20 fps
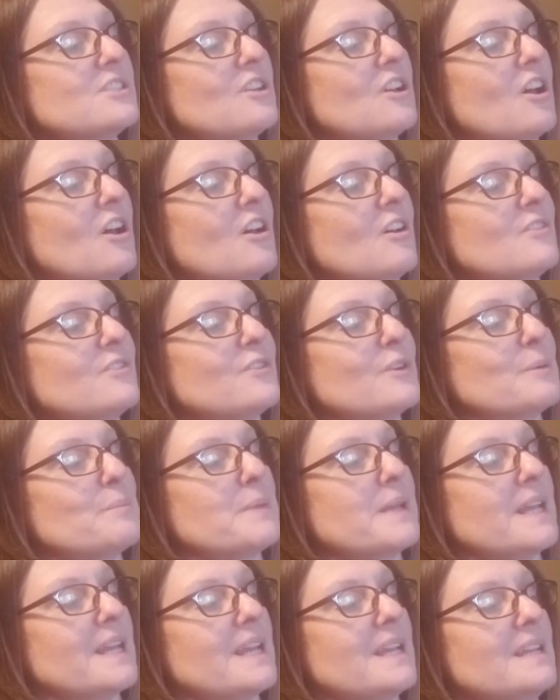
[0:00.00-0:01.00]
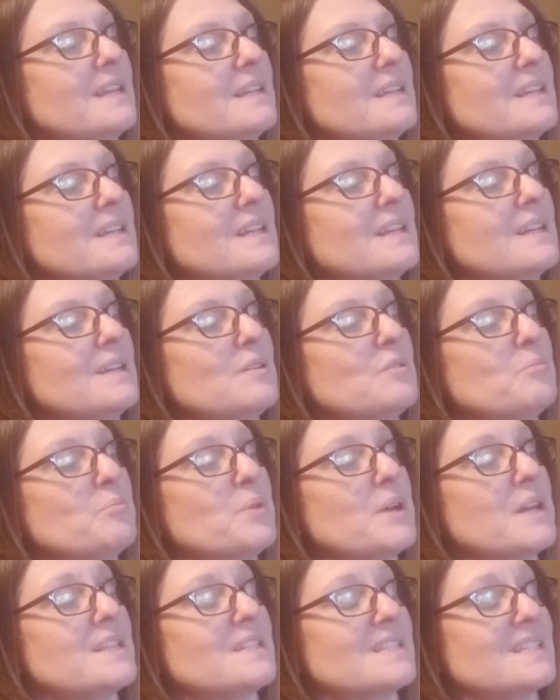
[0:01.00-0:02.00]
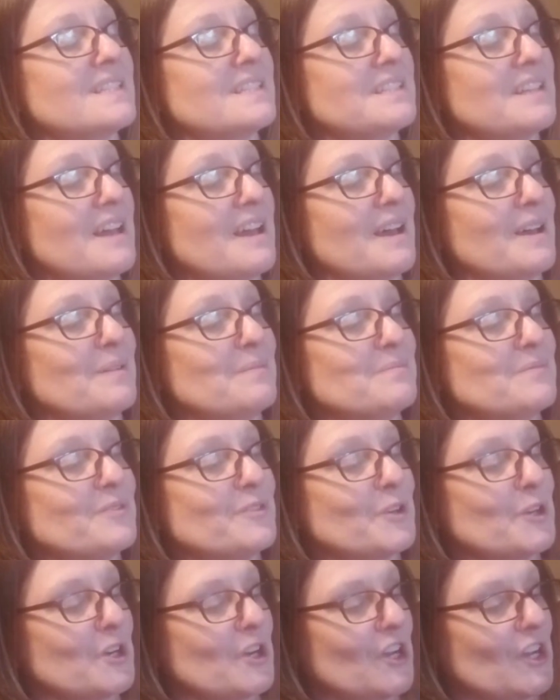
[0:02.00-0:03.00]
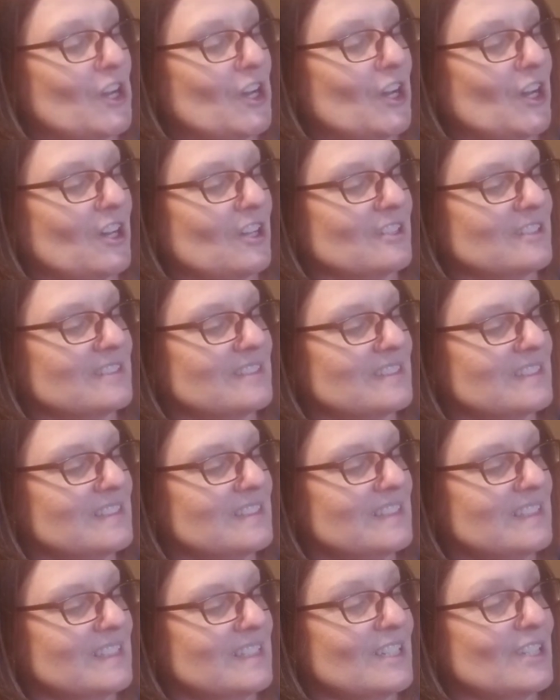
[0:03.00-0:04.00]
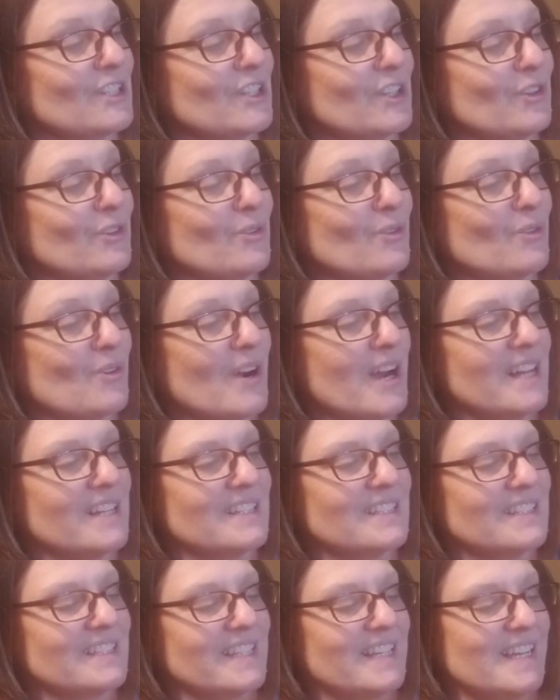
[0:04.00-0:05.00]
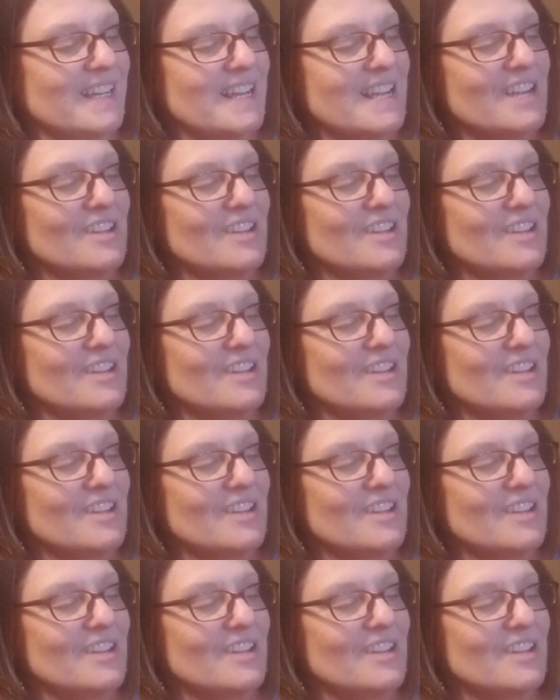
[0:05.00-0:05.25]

all for me, but some for all. Gruntly